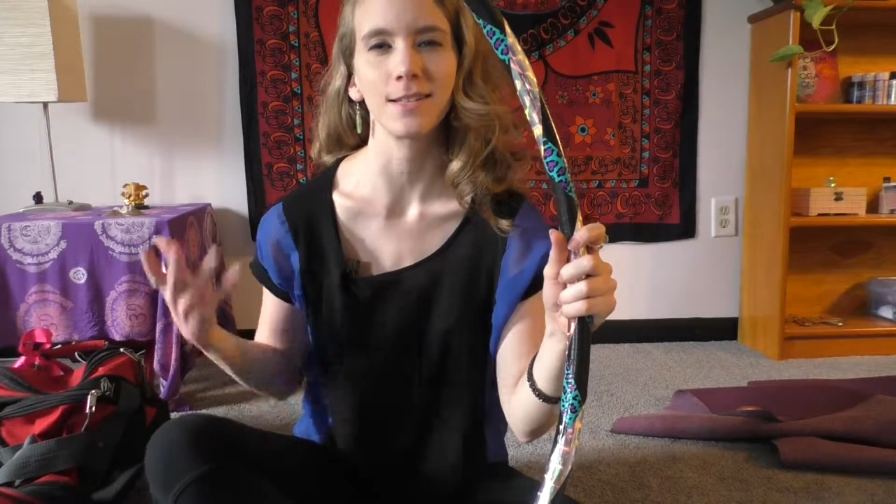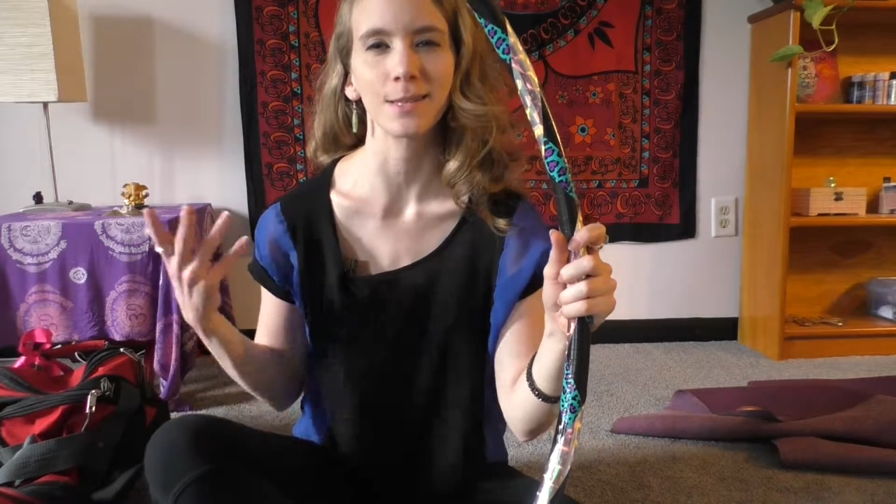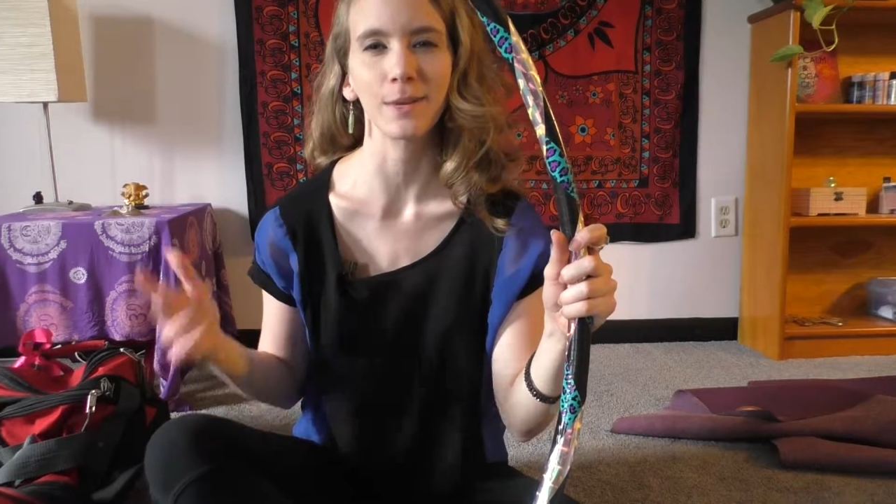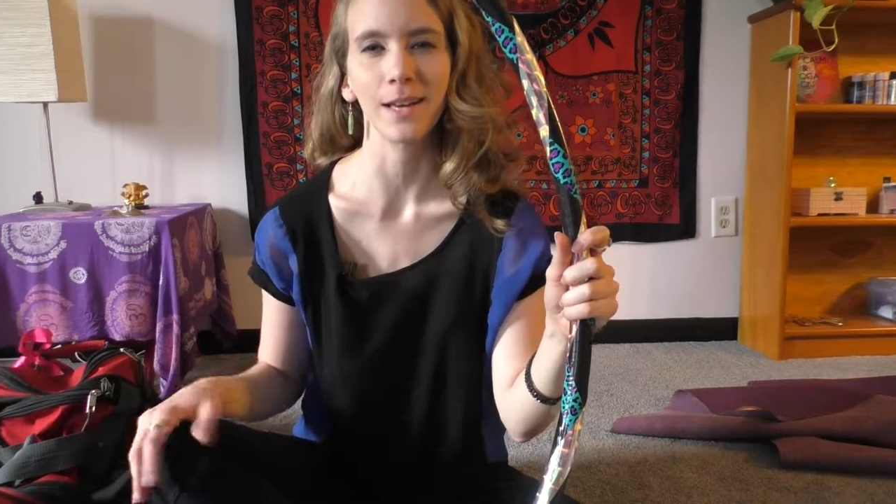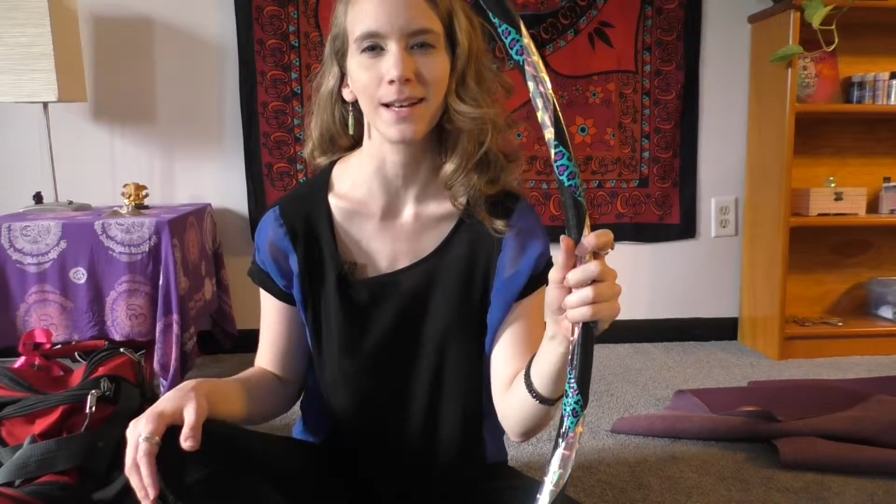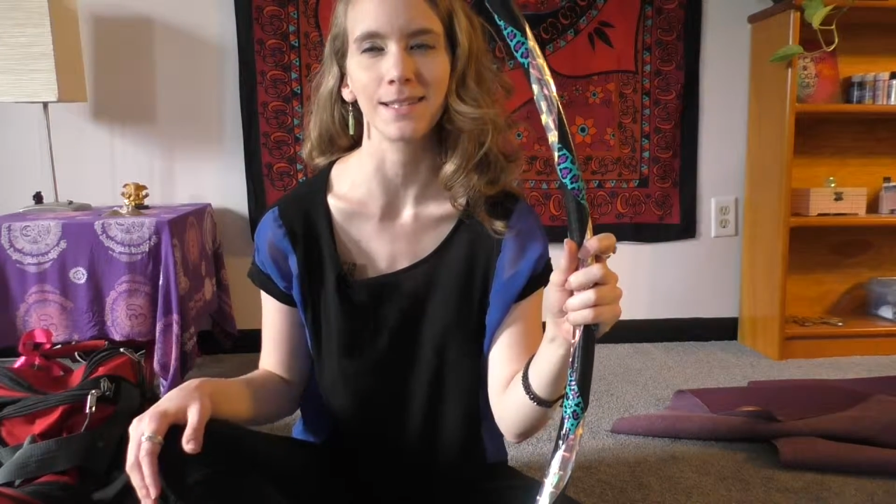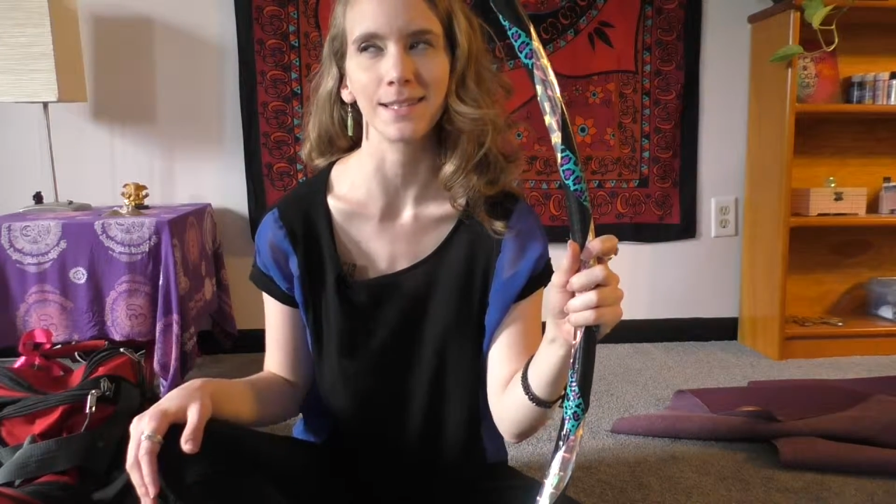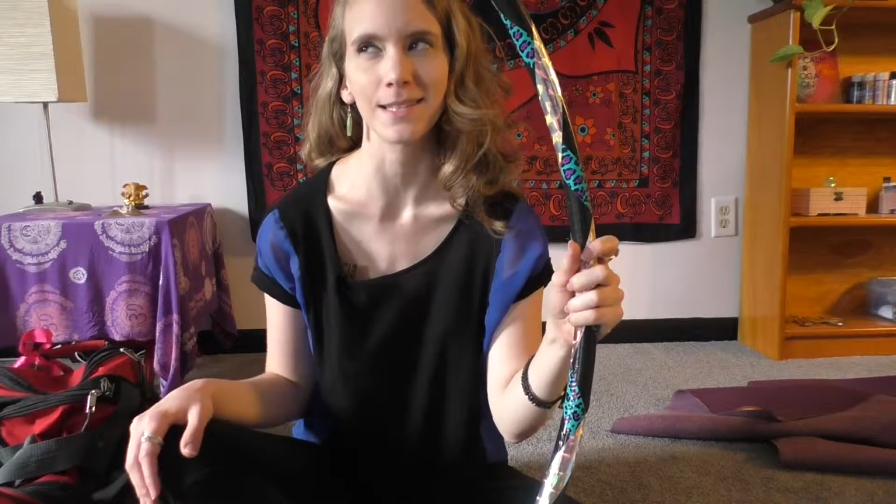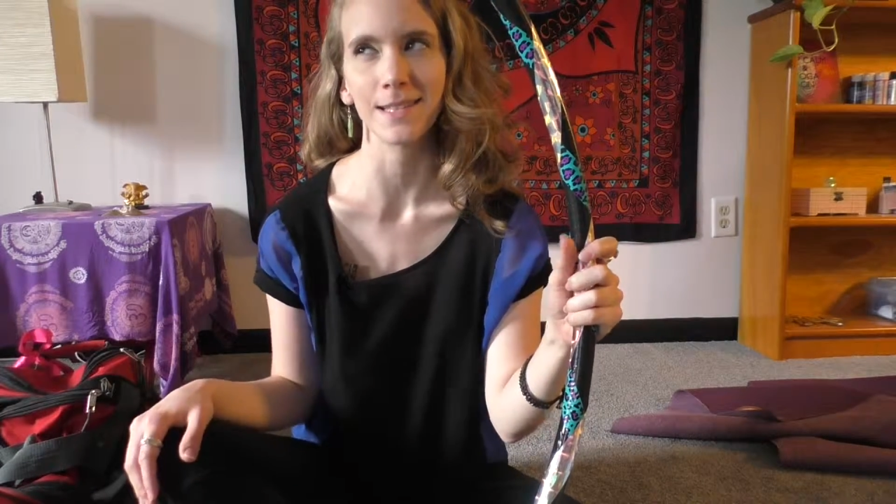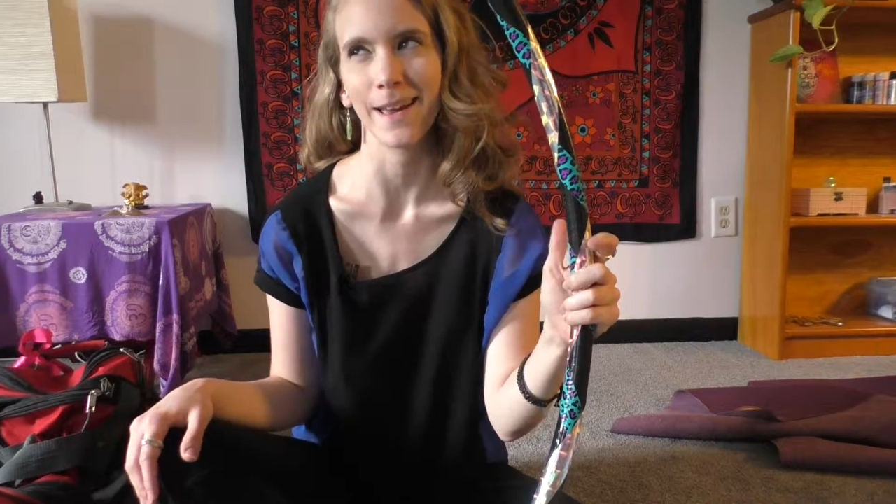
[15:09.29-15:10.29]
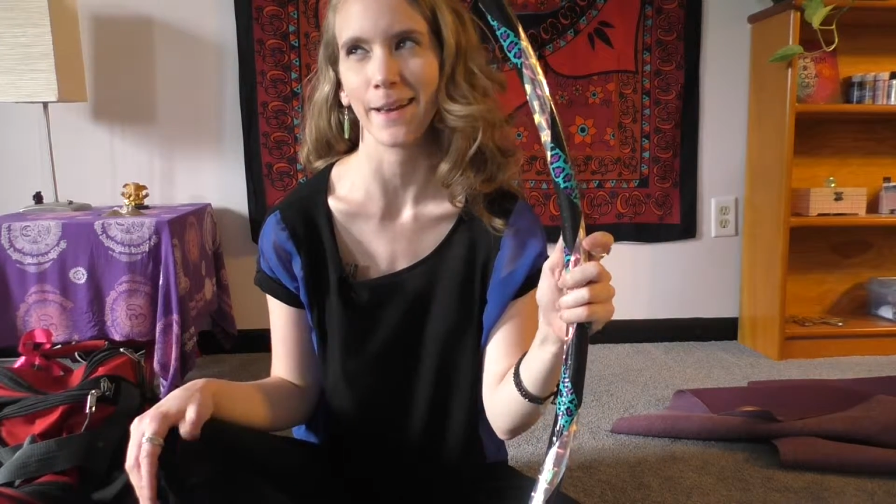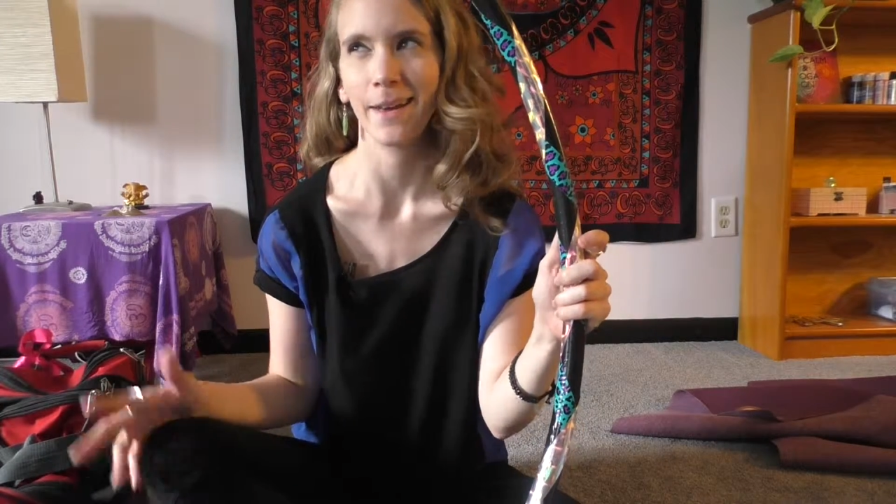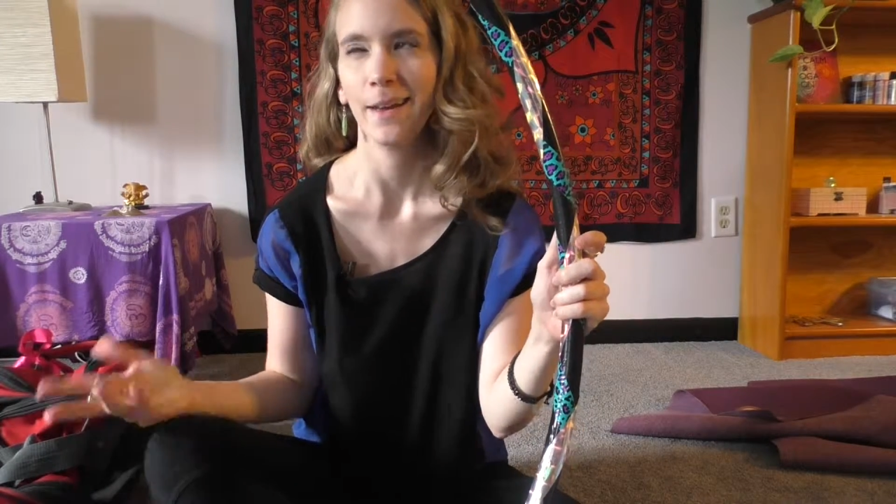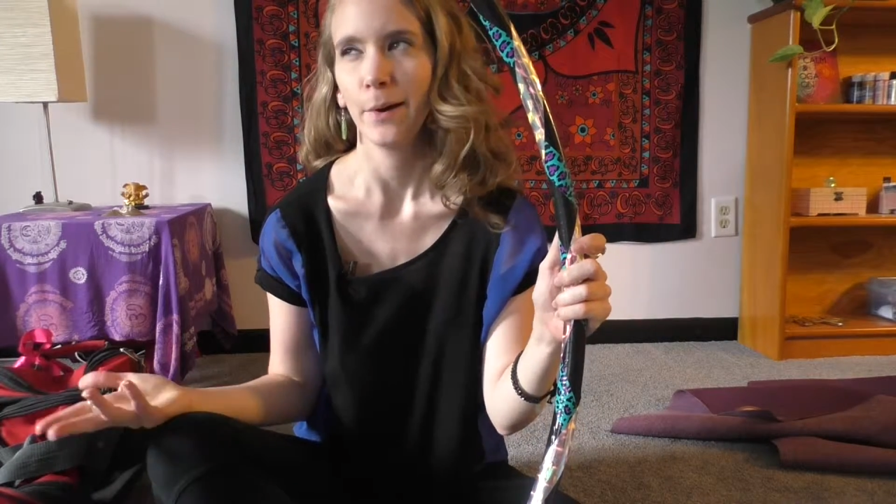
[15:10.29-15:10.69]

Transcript: just because it's like,